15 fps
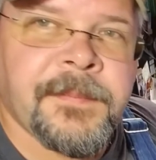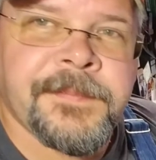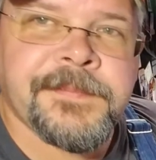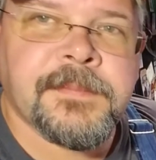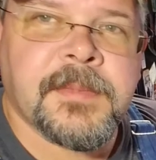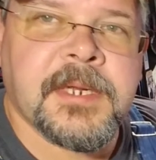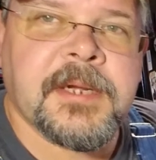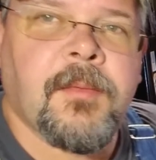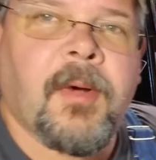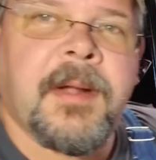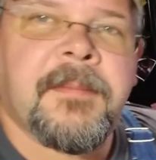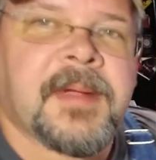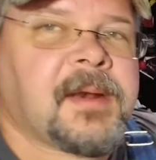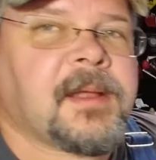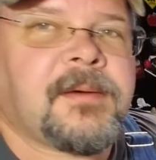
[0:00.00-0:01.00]
But anyway,
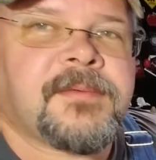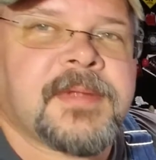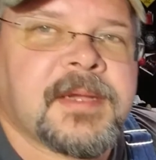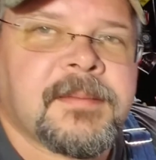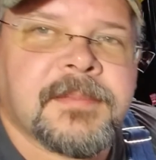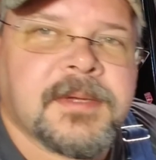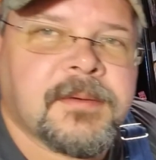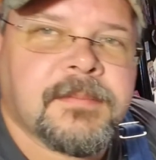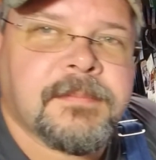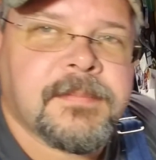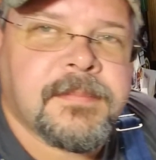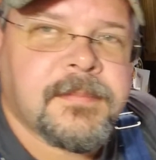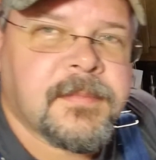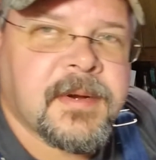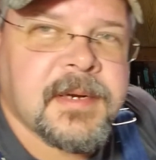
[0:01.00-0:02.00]
a long time ago.
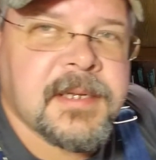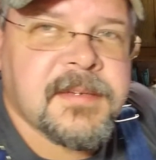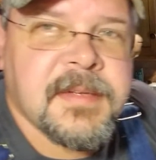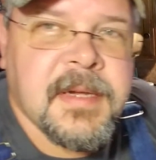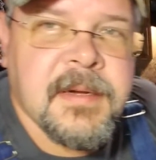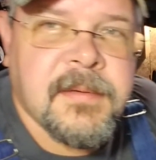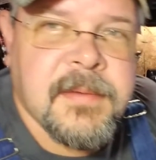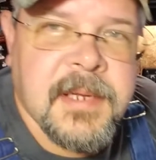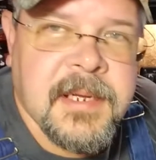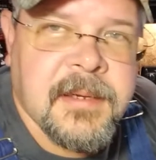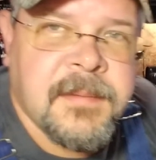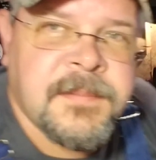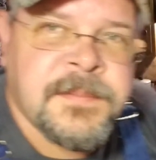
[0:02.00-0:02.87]
Granddad's gone now.